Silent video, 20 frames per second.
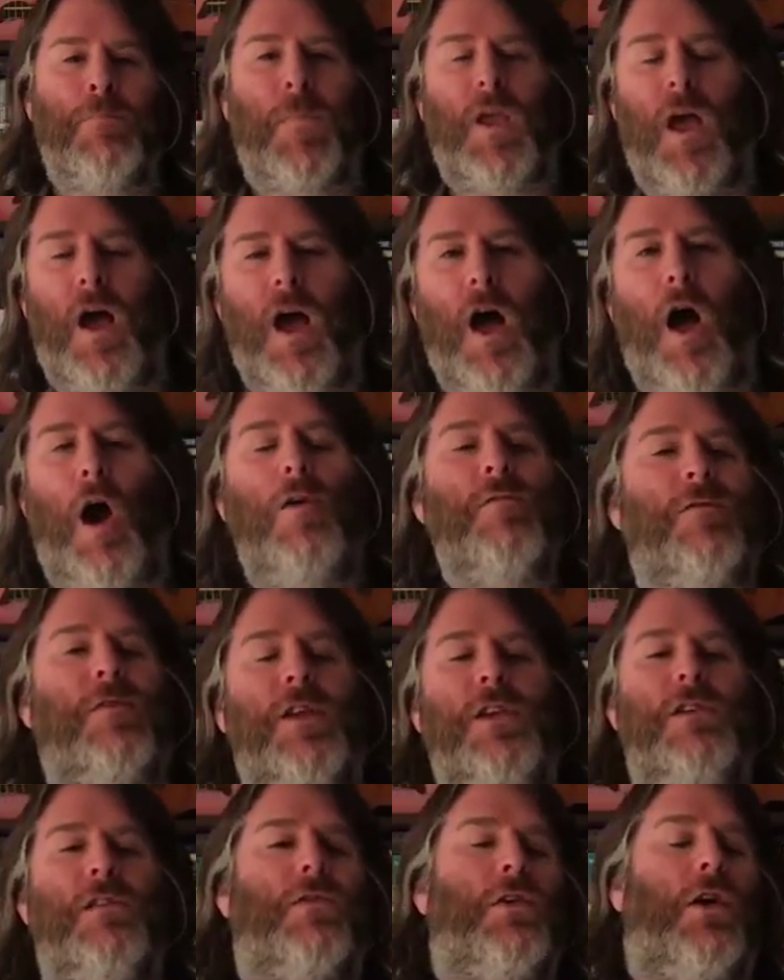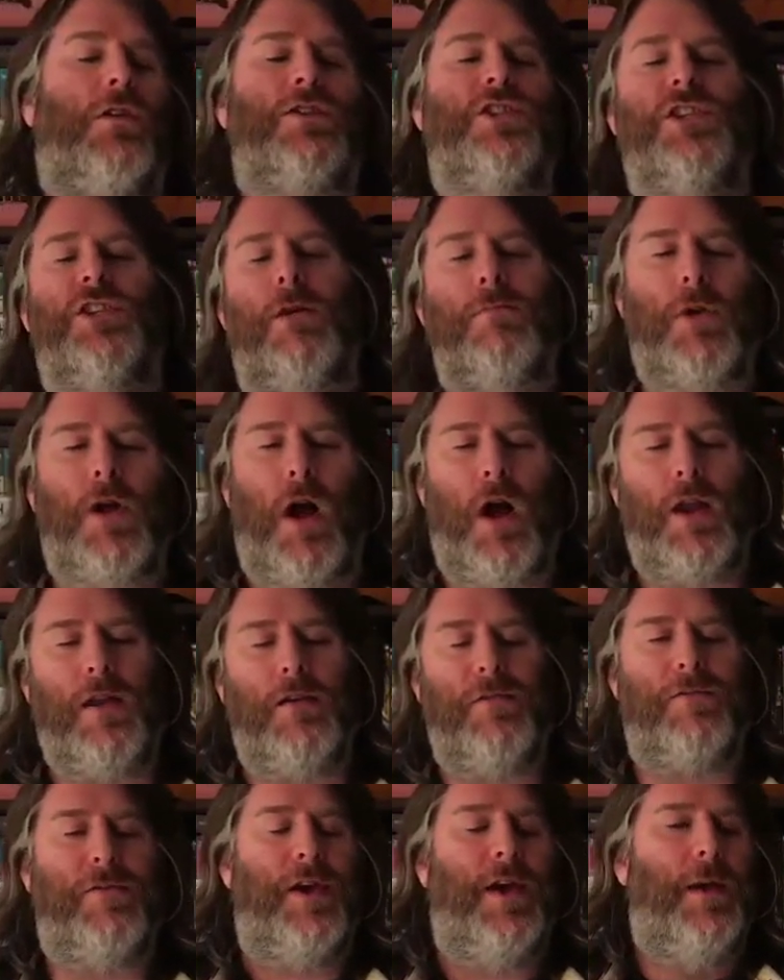Hopefully you've got some kind
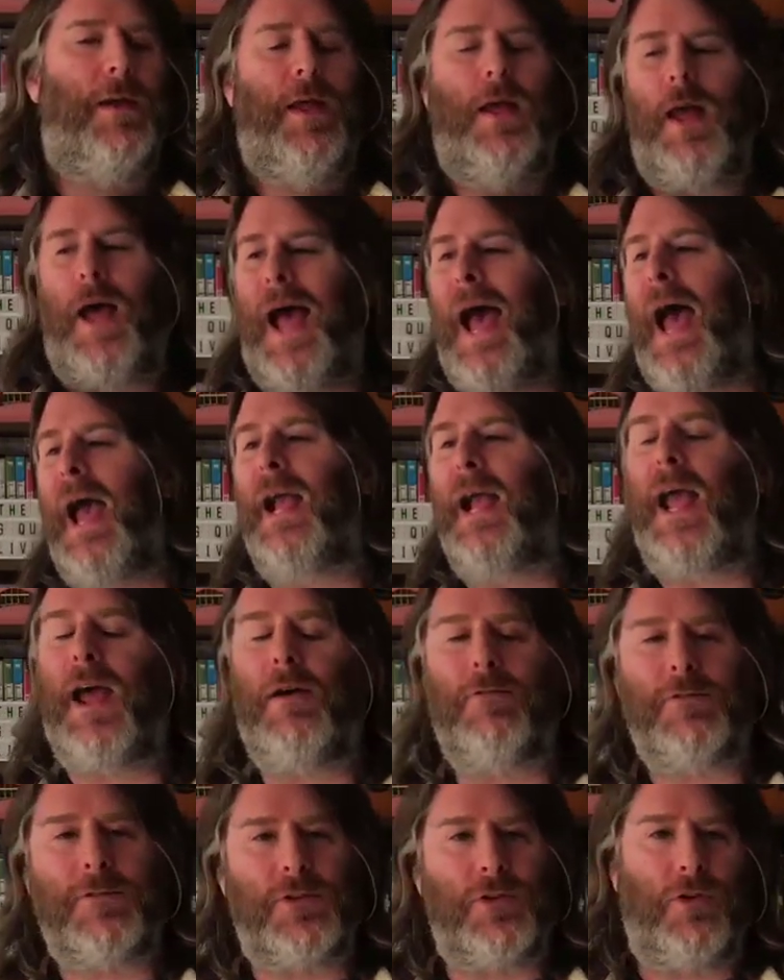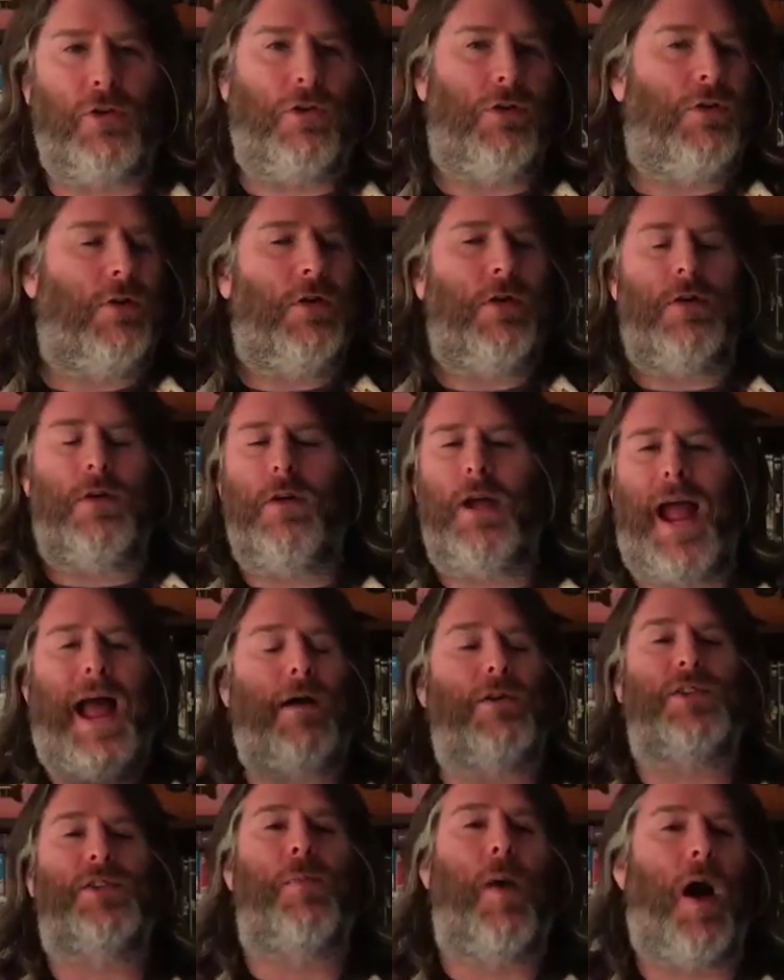of hangout or
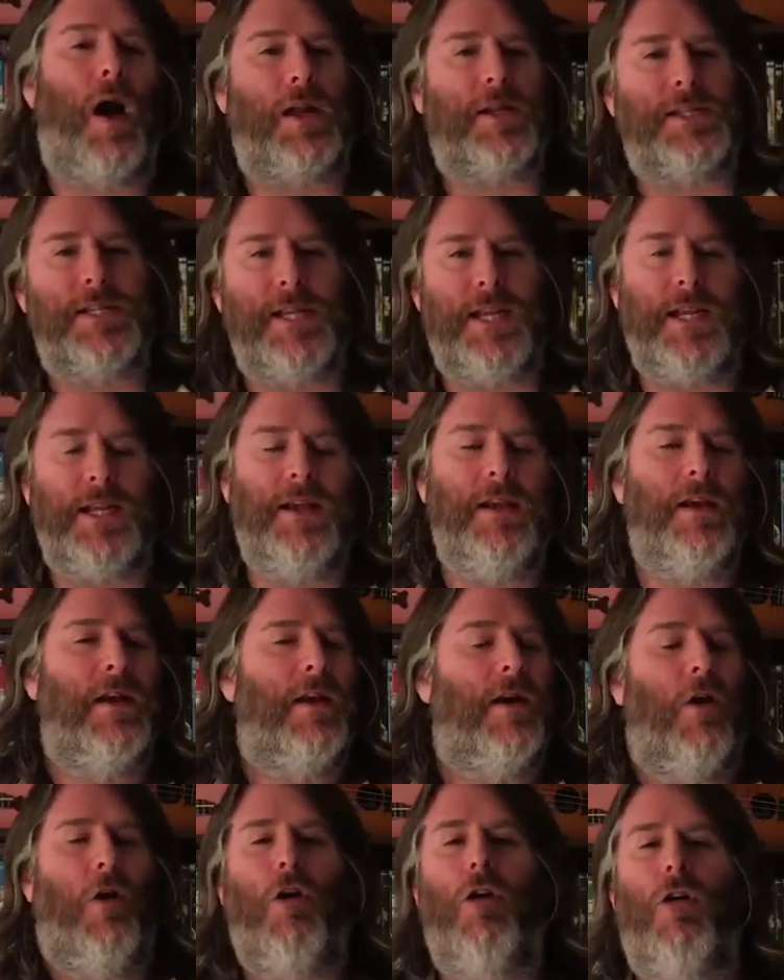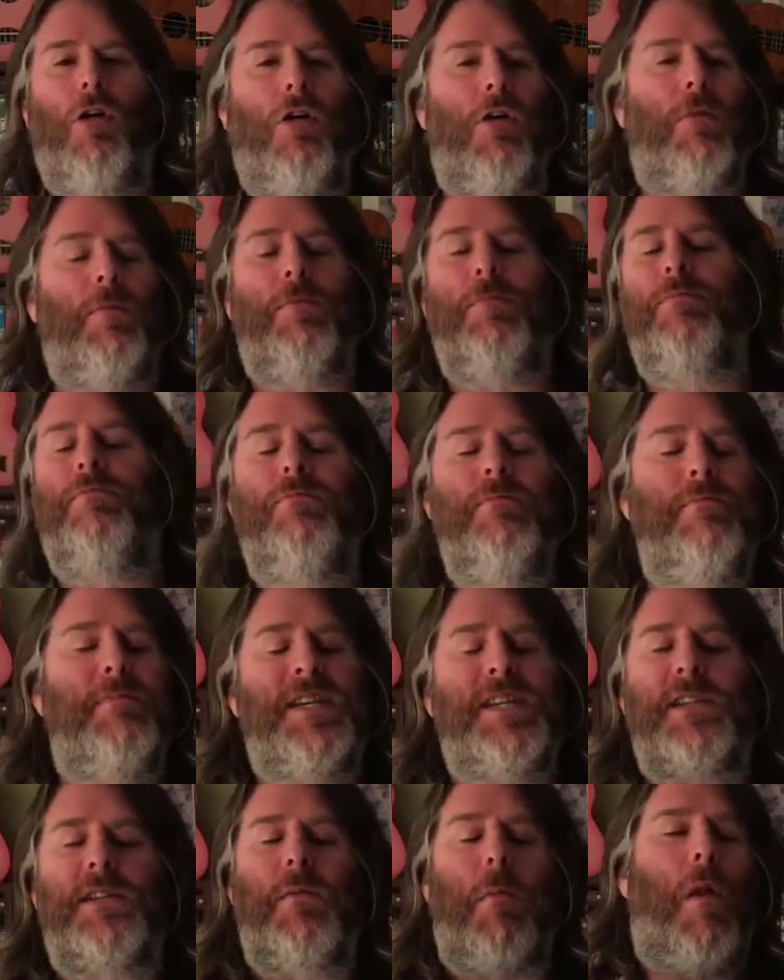house party or
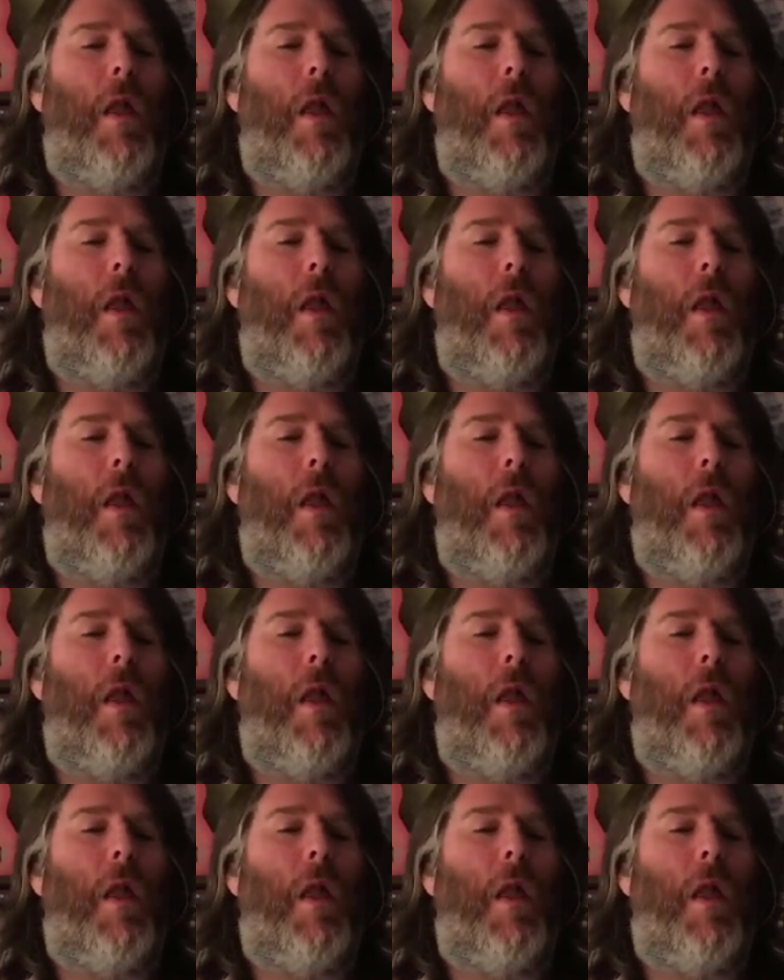Mr.